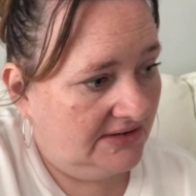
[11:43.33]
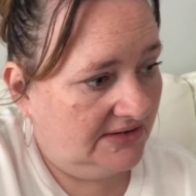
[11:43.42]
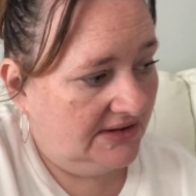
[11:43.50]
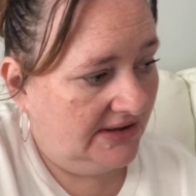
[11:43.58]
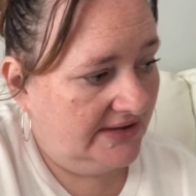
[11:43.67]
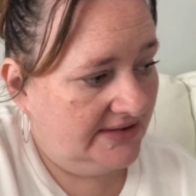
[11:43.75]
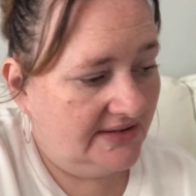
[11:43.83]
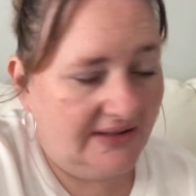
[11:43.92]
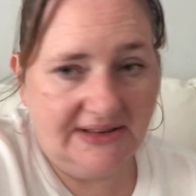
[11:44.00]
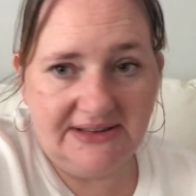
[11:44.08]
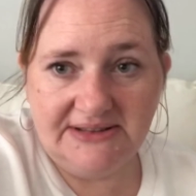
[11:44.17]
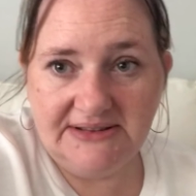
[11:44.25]
Yeah, so
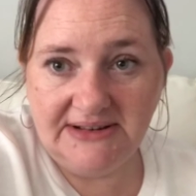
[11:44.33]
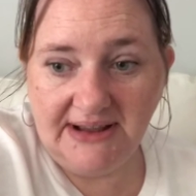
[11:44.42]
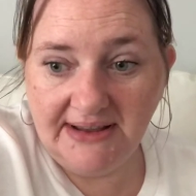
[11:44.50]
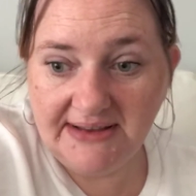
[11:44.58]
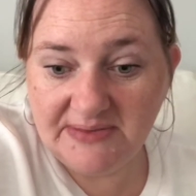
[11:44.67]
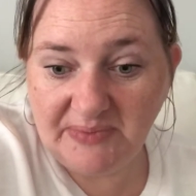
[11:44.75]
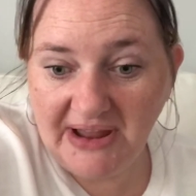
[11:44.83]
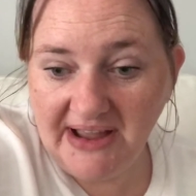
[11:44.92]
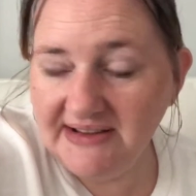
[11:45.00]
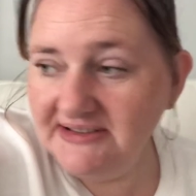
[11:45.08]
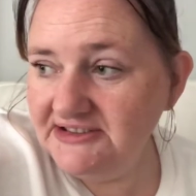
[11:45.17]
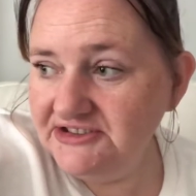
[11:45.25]
that's today's
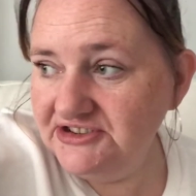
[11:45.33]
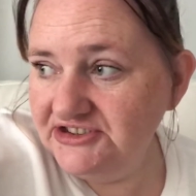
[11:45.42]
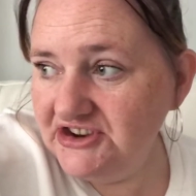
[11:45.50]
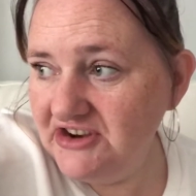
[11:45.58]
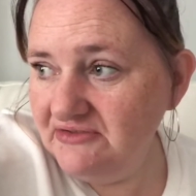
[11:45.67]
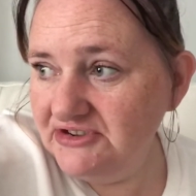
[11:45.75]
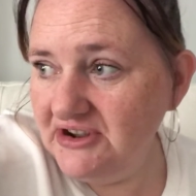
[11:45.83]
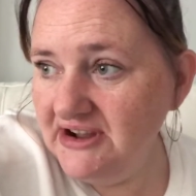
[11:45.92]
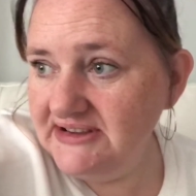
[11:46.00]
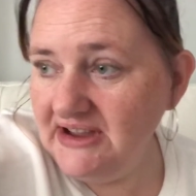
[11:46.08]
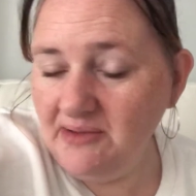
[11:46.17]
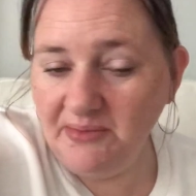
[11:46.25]
plans. It's just general
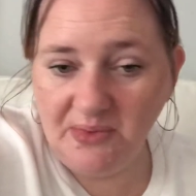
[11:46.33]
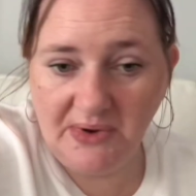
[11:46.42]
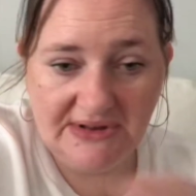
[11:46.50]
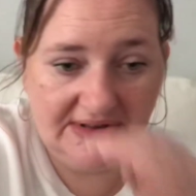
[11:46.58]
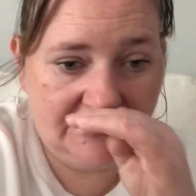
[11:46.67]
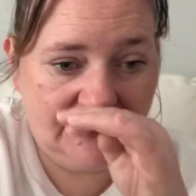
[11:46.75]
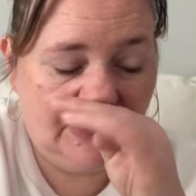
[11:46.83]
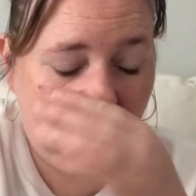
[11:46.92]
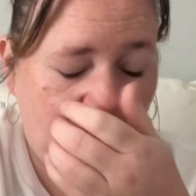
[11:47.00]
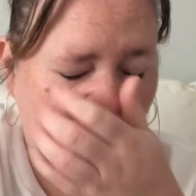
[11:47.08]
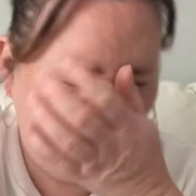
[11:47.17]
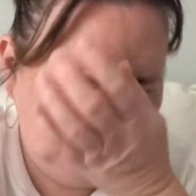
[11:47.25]
tidy up once,
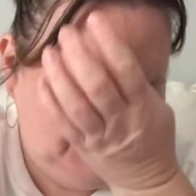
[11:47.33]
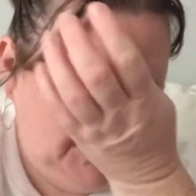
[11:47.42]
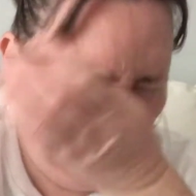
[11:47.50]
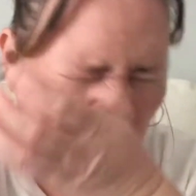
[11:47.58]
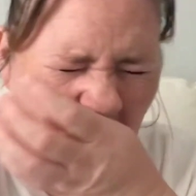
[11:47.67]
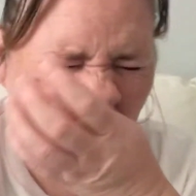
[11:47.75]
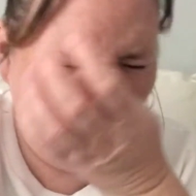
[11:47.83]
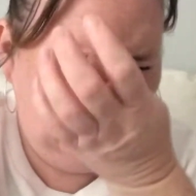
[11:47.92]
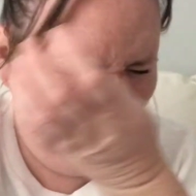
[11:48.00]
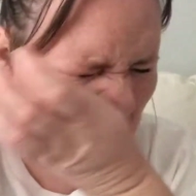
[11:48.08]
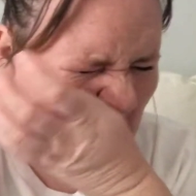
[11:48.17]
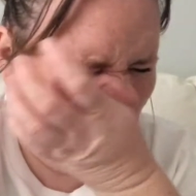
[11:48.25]
oh
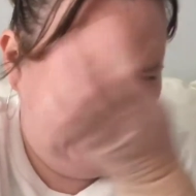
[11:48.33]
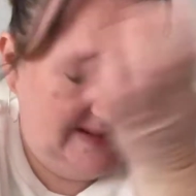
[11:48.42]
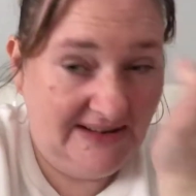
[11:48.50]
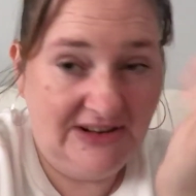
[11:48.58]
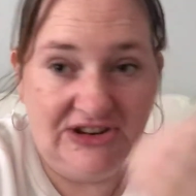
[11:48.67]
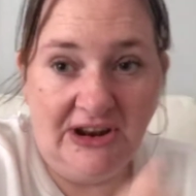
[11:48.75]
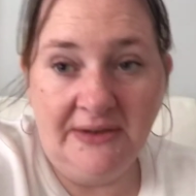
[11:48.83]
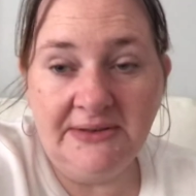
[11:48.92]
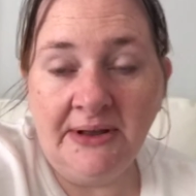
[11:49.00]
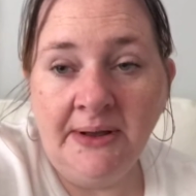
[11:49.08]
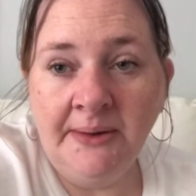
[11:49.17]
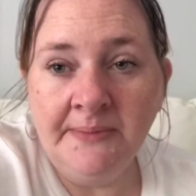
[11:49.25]
excuse me, because the city knows.
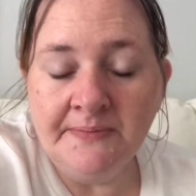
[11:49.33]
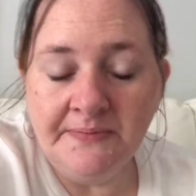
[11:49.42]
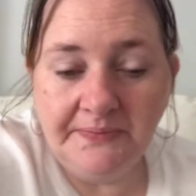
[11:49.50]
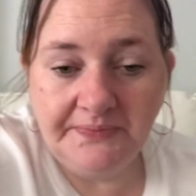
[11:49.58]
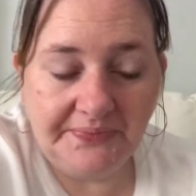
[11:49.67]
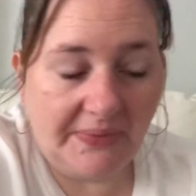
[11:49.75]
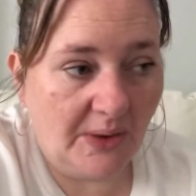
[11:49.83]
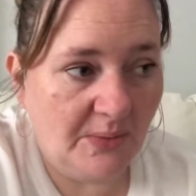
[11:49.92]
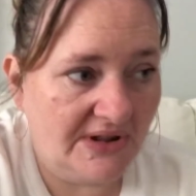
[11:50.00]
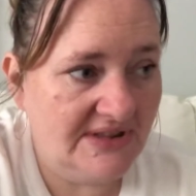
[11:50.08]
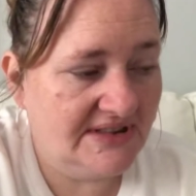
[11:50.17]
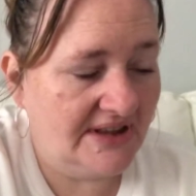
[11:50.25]

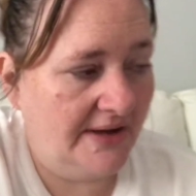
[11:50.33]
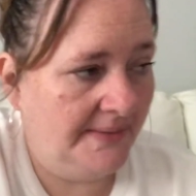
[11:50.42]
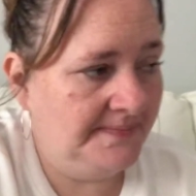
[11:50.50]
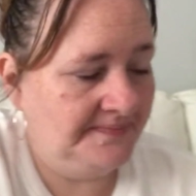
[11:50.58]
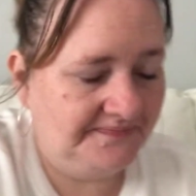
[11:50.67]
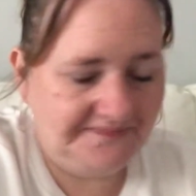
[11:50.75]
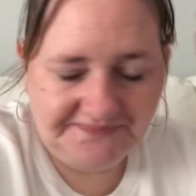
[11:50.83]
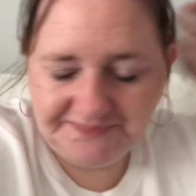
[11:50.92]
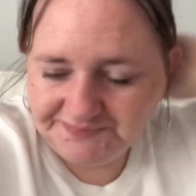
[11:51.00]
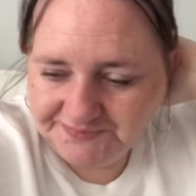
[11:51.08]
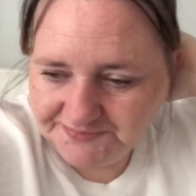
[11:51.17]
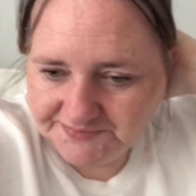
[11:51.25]
Once
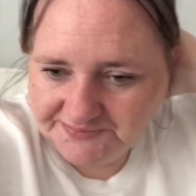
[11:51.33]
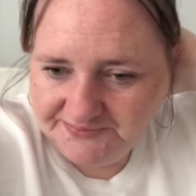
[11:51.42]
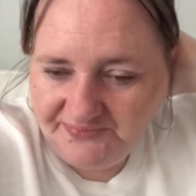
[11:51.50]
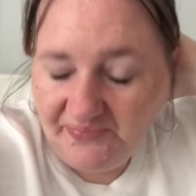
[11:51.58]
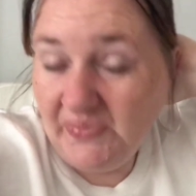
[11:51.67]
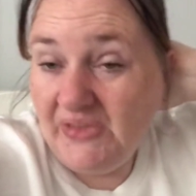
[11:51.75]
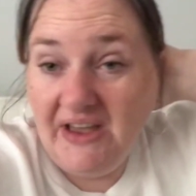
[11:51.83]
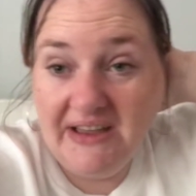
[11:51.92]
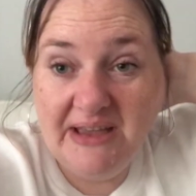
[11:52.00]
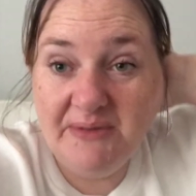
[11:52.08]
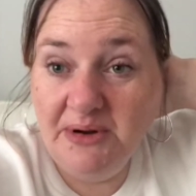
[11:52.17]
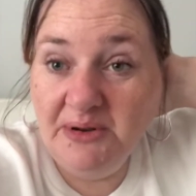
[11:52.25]
I
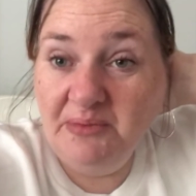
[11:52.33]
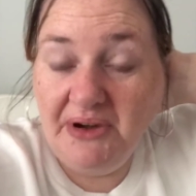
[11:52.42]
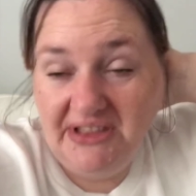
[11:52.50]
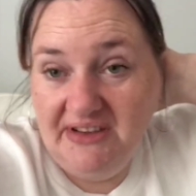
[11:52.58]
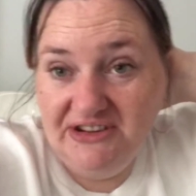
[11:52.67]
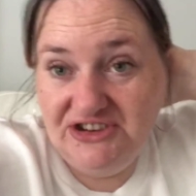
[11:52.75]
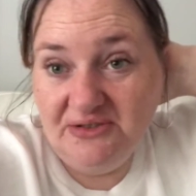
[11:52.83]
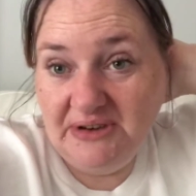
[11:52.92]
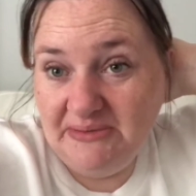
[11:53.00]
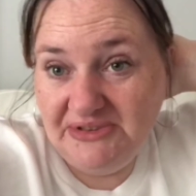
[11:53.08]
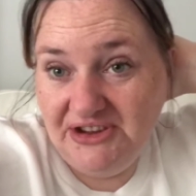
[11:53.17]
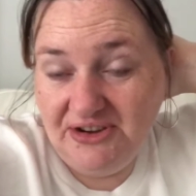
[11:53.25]
keep calling them by their original
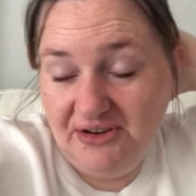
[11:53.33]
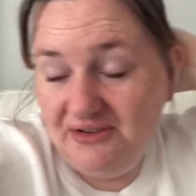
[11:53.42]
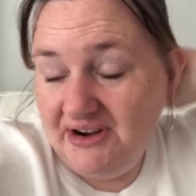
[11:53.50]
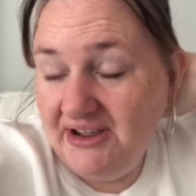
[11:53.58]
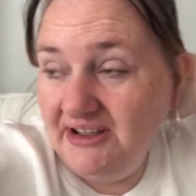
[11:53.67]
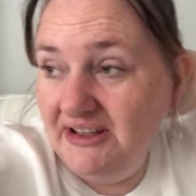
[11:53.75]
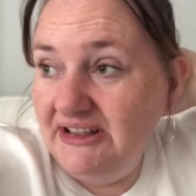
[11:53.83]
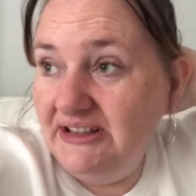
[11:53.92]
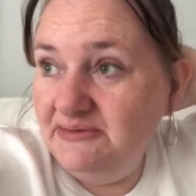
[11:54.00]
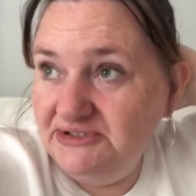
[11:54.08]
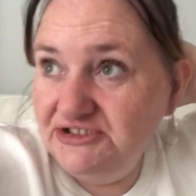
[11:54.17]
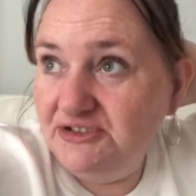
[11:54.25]
name, Sakura,
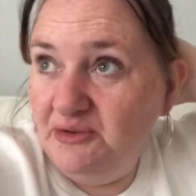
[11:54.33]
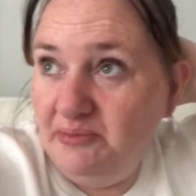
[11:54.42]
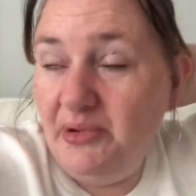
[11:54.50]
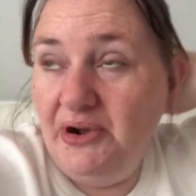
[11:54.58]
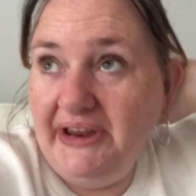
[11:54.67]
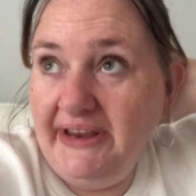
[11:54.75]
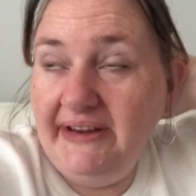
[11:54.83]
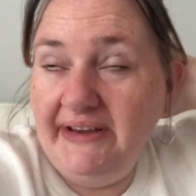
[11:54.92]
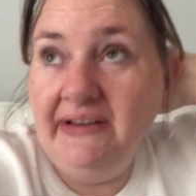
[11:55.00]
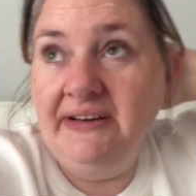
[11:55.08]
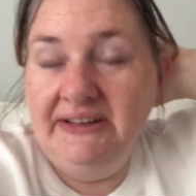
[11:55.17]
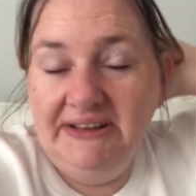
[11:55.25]
she's called Bonnie now.
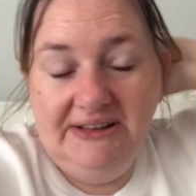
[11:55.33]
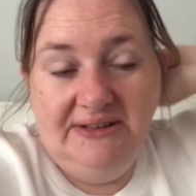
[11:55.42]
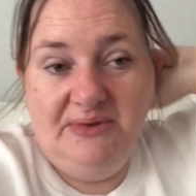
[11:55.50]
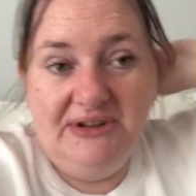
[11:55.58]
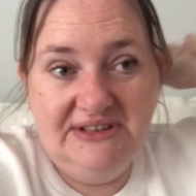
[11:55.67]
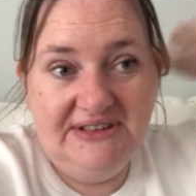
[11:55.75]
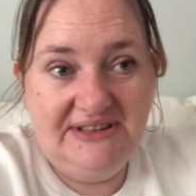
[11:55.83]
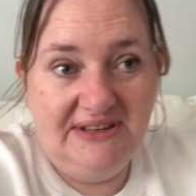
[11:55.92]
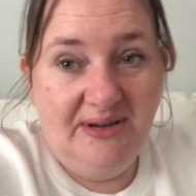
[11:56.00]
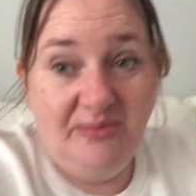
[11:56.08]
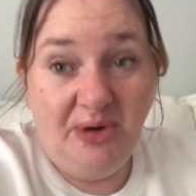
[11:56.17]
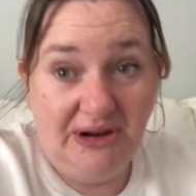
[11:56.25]
Once
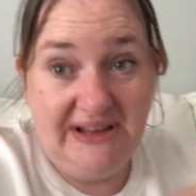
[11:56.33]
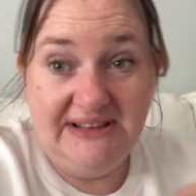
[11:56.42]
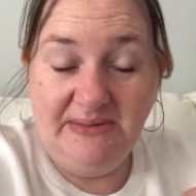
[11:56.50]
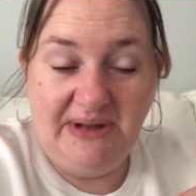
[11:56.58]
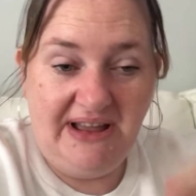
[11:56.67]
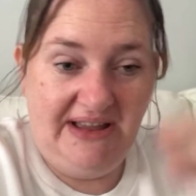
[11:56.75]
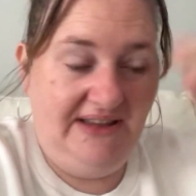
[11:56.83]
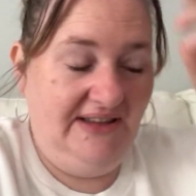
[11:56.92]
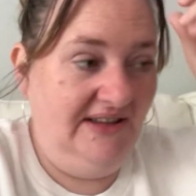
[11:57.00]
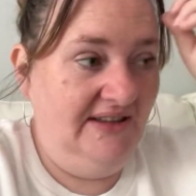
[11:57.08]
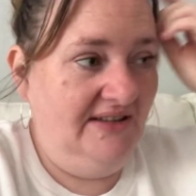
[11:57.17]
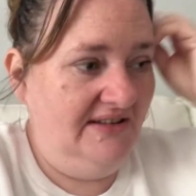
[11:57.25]
Bonnie's away,
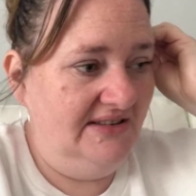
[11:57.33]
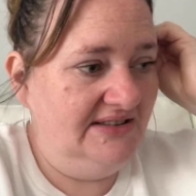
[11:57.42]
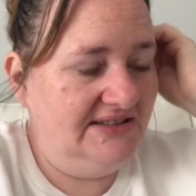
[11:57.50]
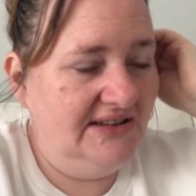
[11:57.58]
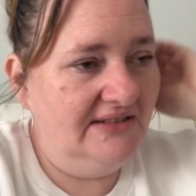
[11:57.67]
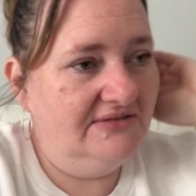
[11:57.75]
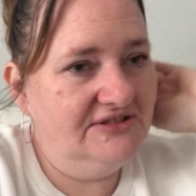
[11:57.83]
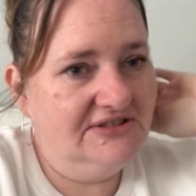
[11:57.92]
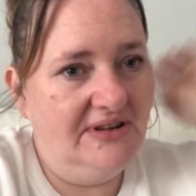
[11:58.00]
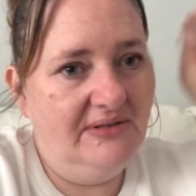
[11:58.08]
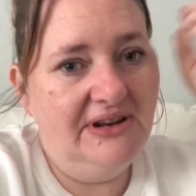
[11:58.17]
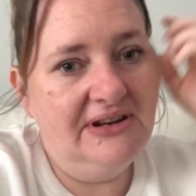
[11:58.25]
as I said, I'll just go
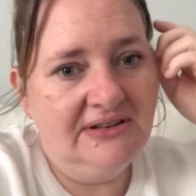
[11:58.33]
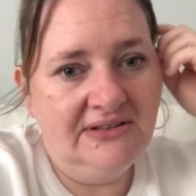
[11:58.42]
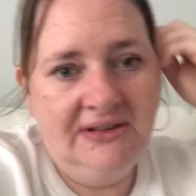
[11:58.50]
in and